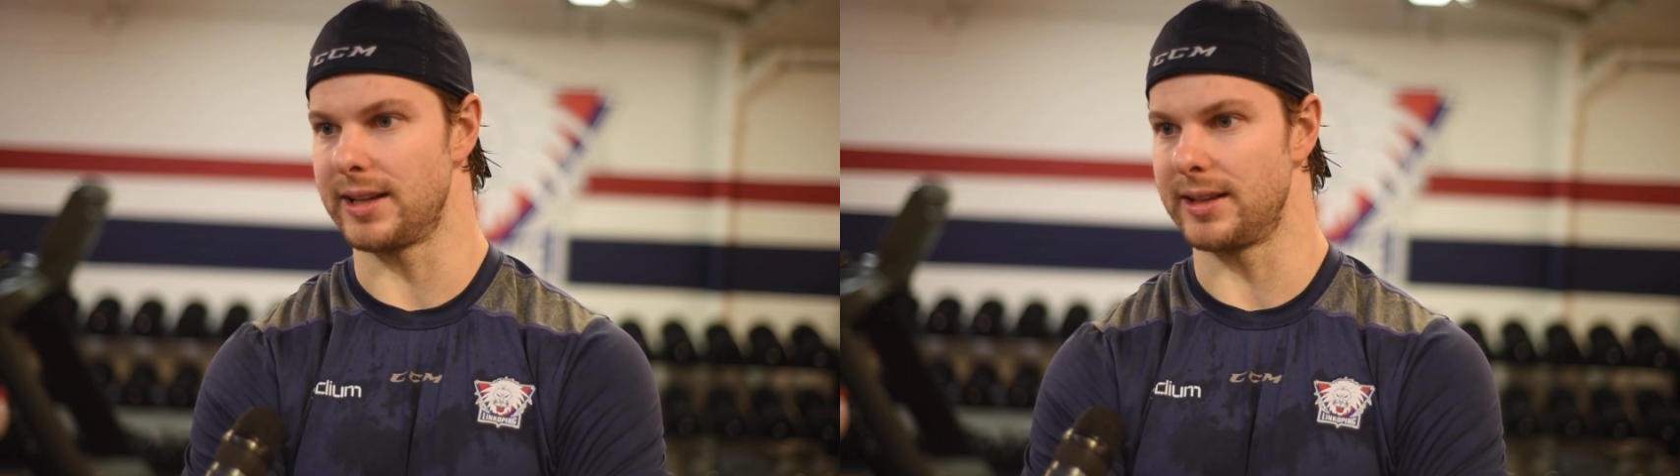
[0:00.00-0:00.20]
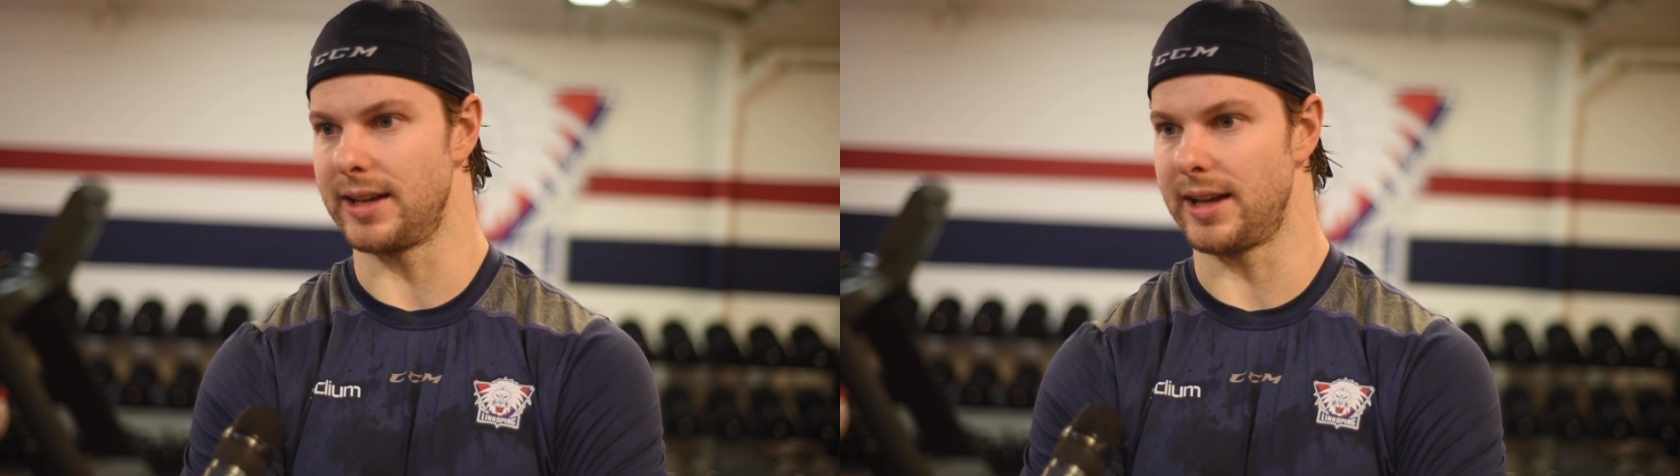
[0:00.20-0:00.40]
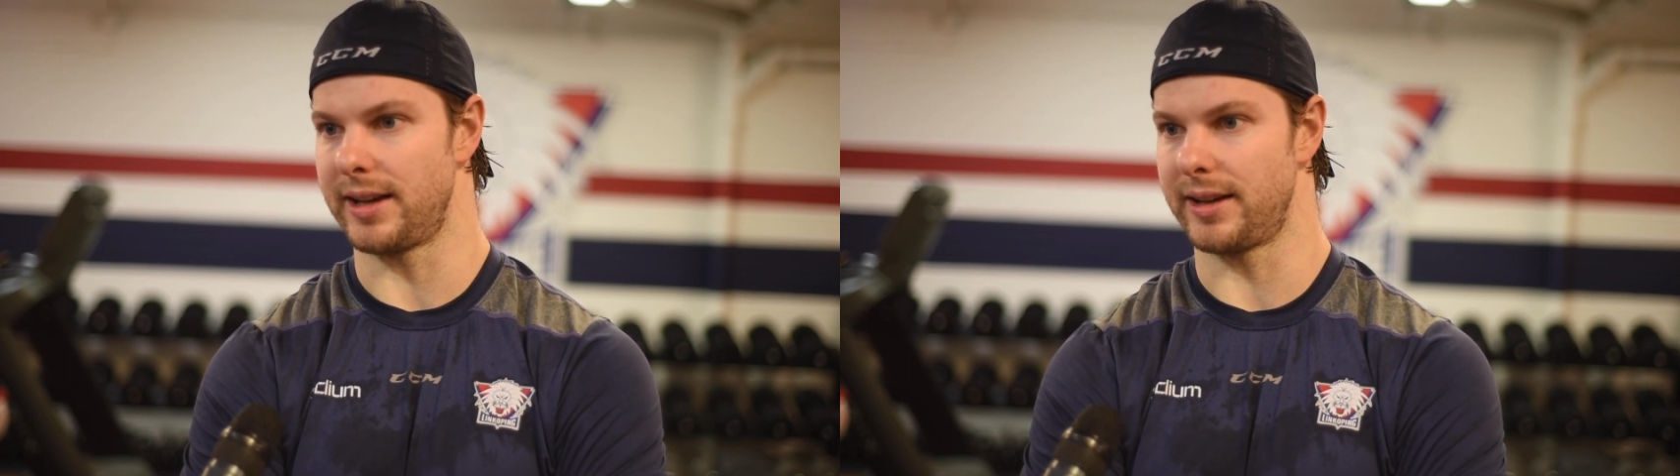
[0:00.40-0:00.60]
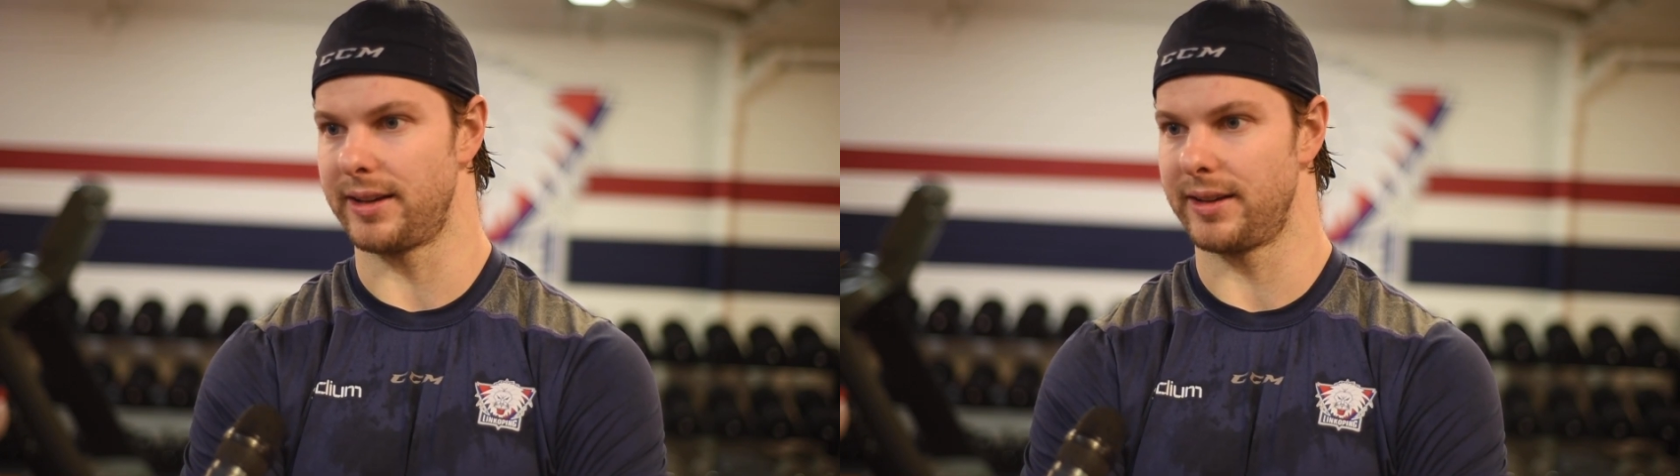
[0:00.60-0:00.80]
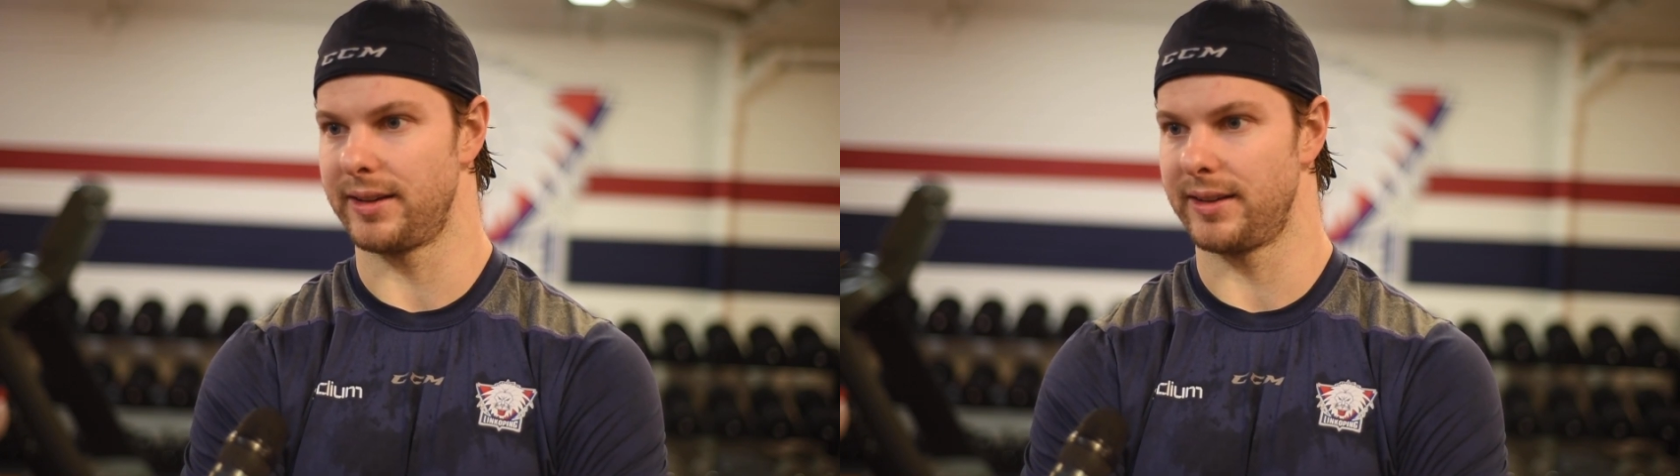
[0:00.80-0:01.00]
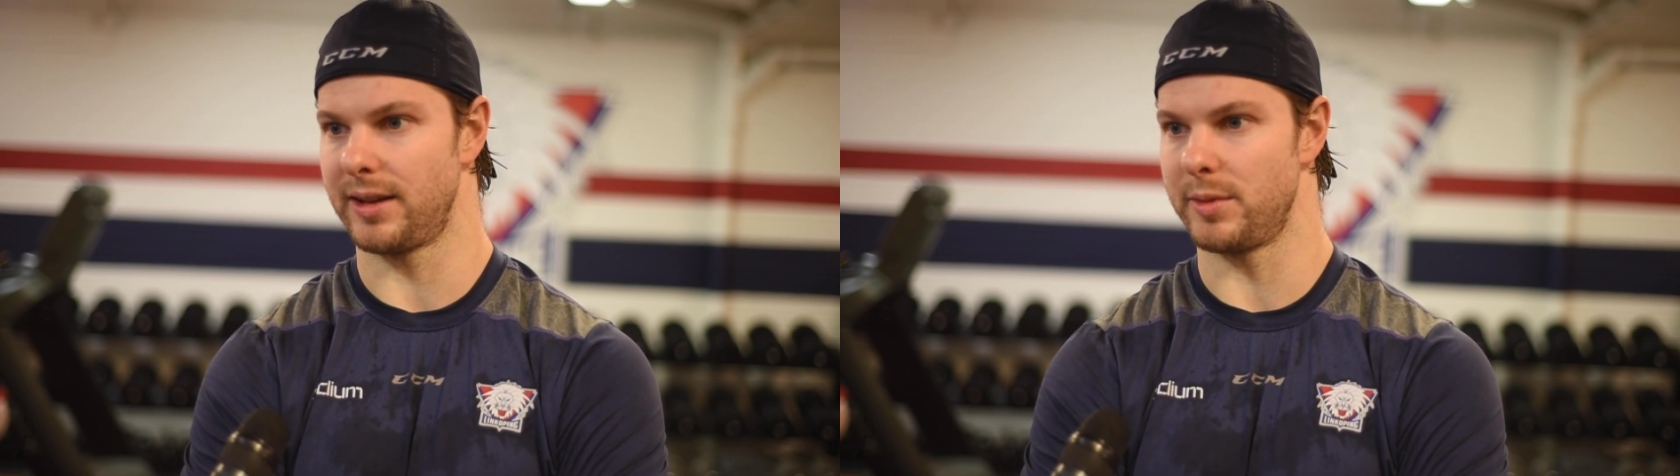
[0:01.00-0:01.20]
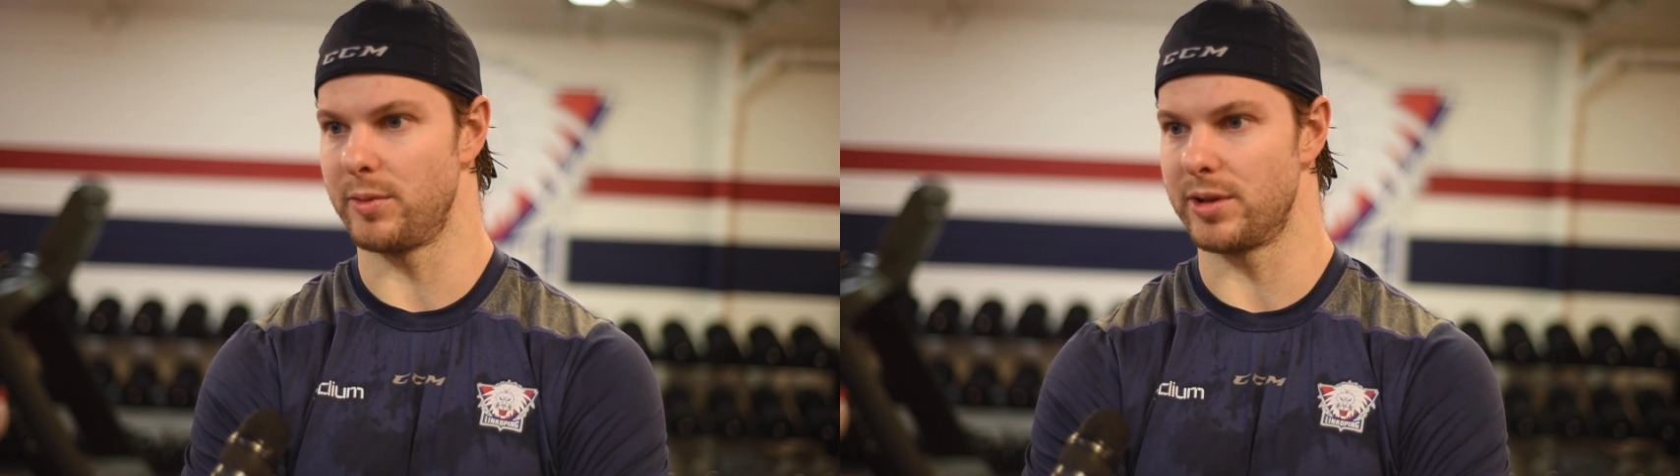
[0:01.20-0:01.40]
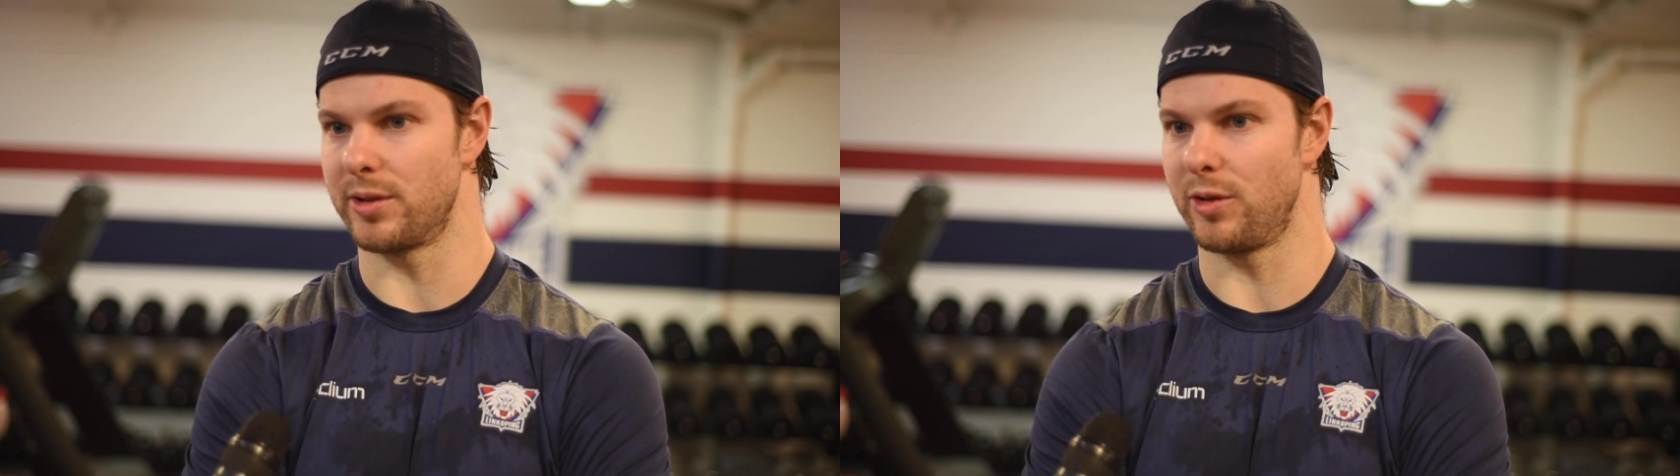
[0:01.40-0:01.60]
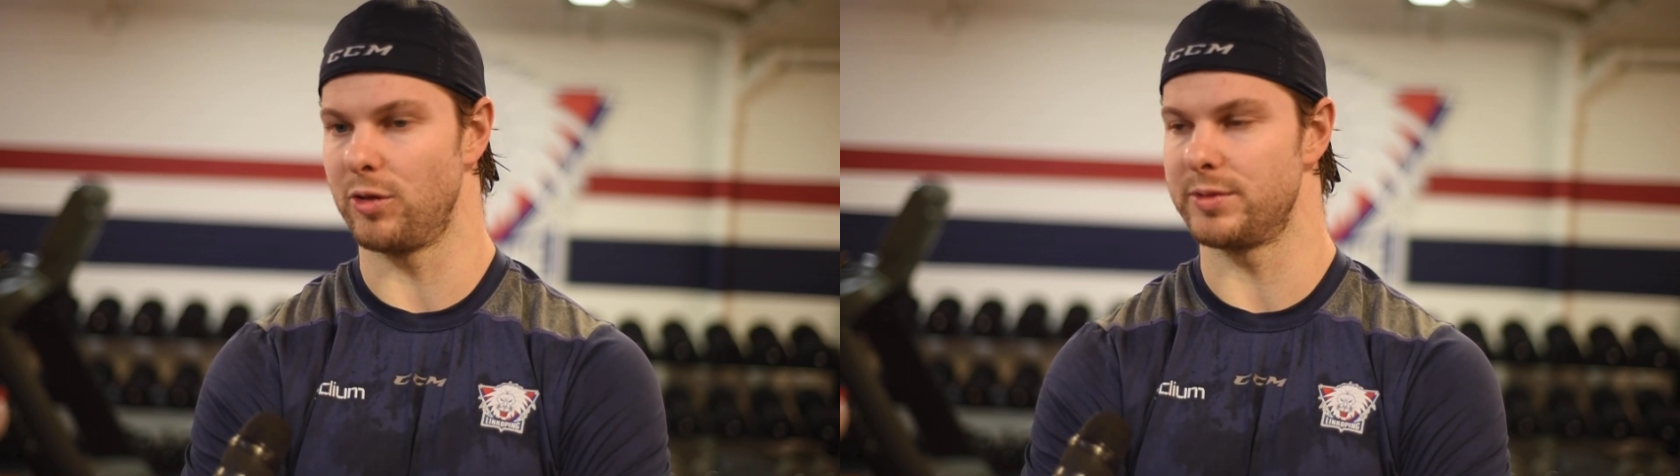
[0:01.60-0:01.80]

And, when you're the home